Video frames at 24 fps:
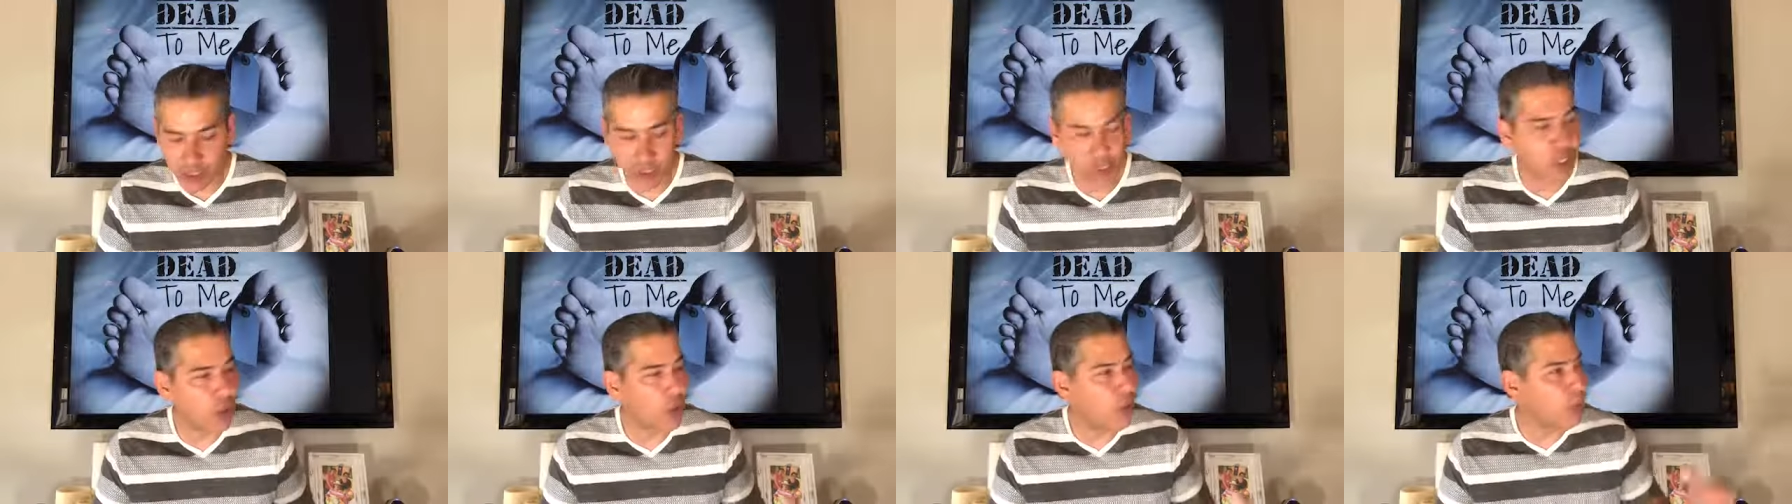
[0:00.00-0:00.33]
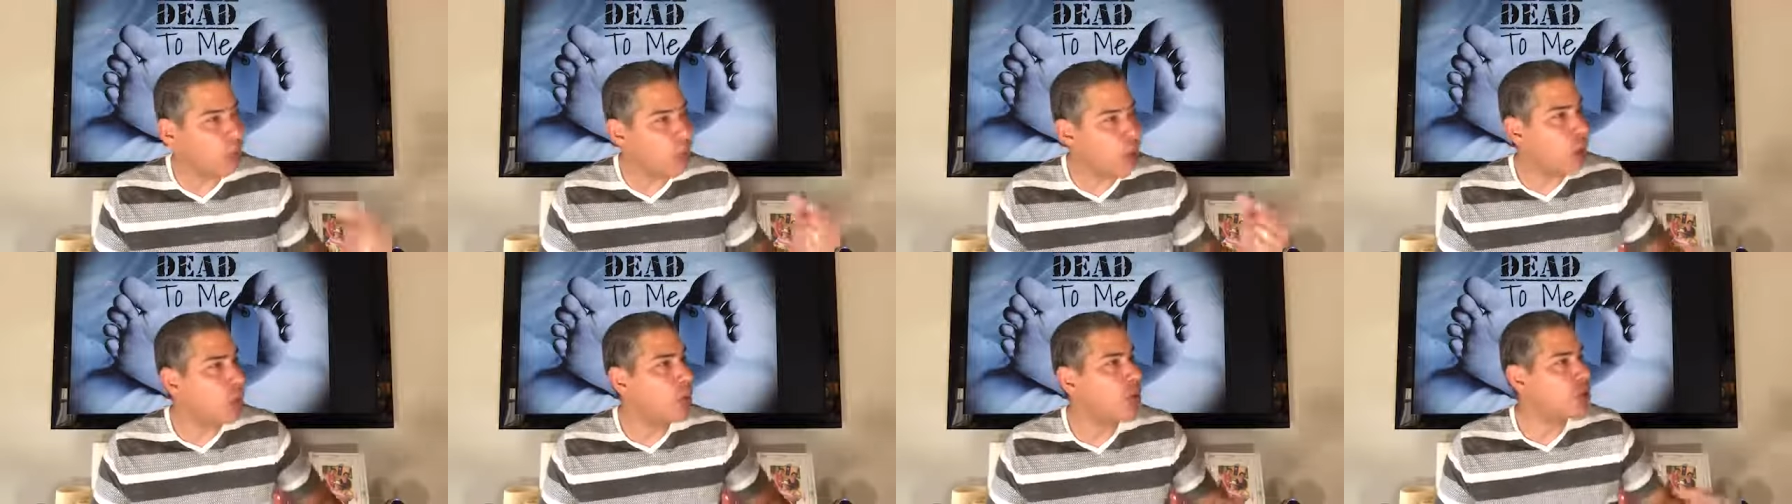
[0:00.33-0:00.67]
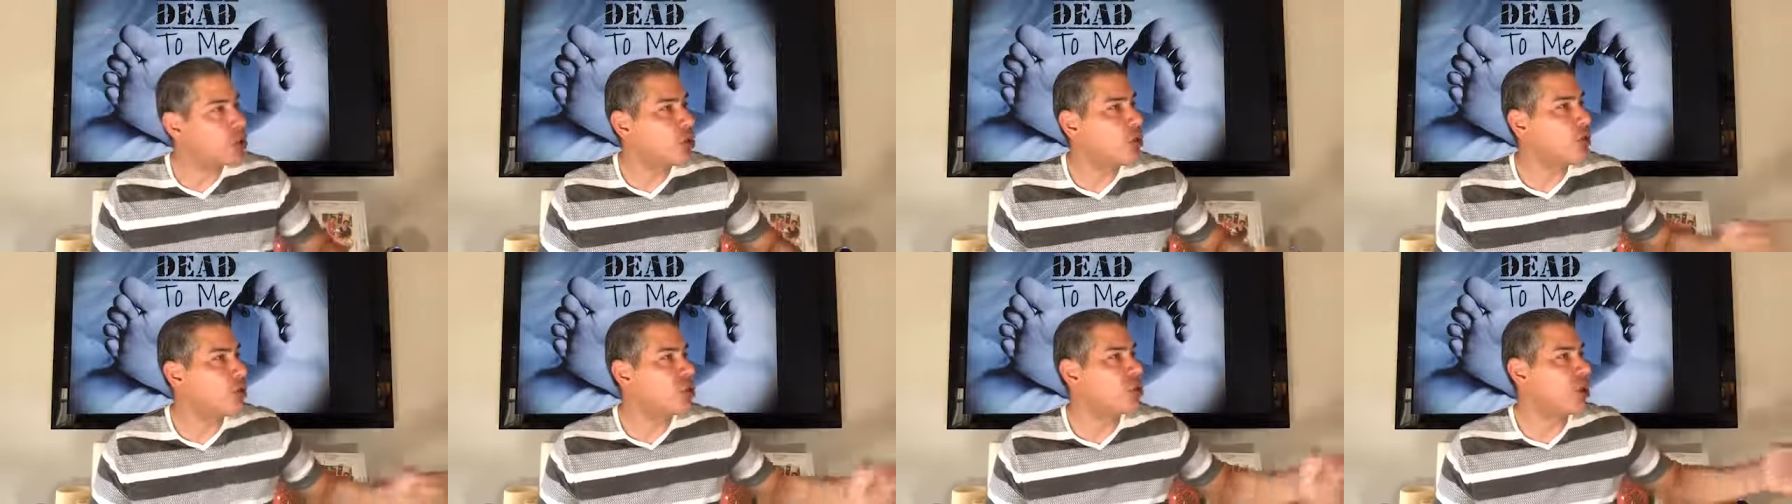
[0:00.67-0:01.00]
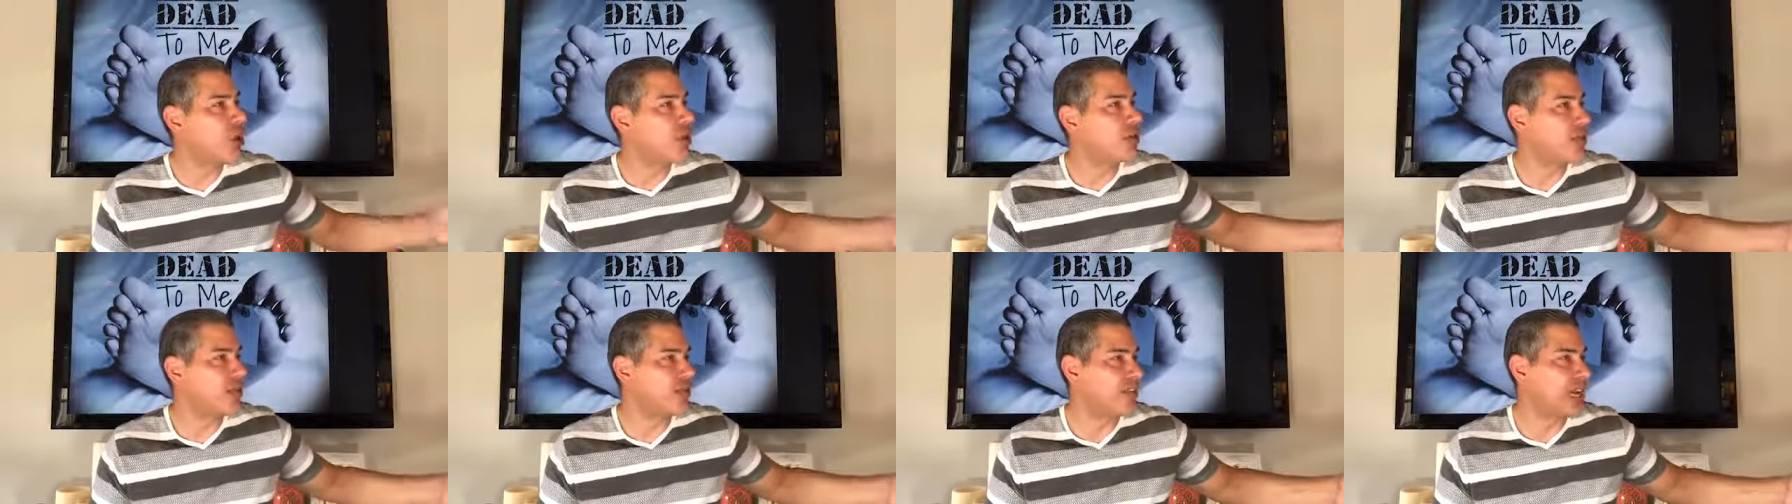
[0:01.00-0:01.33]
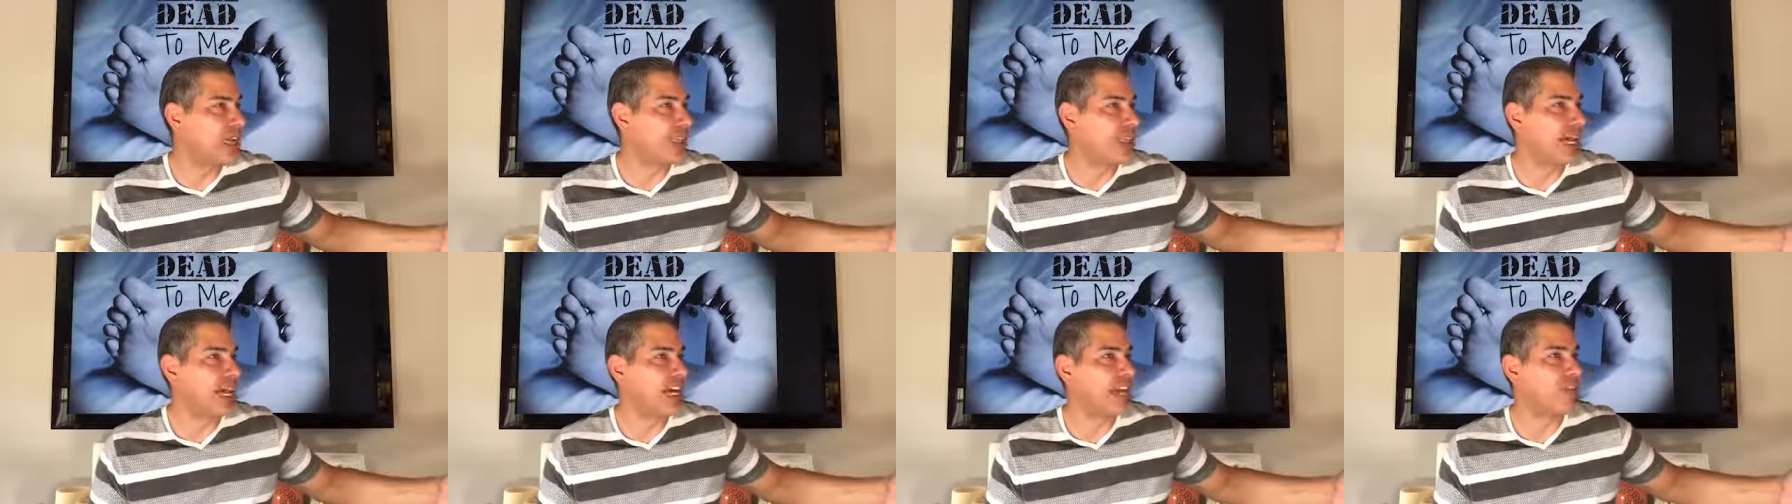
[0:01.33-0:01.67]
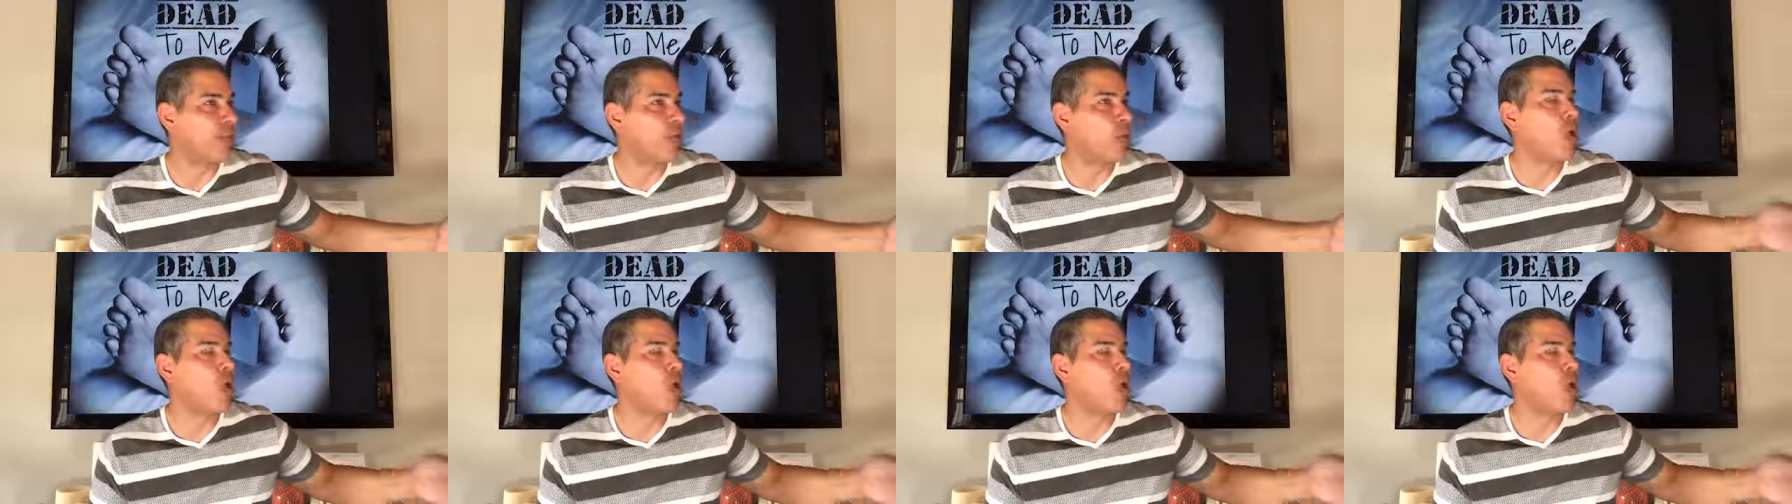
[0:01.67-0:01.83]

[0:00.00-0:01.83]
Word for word: So, what was the result of that life?